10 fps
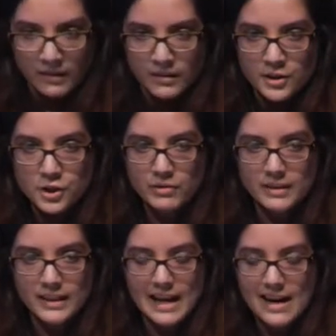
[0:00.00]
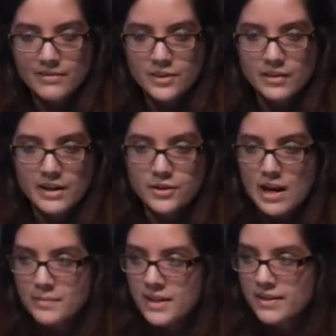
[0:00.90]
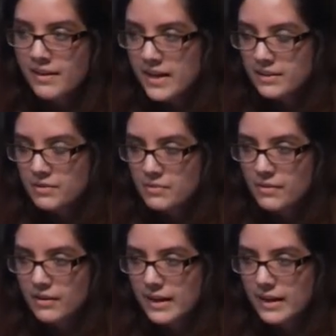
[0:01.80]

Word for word: Shortly after, I dropped out of high school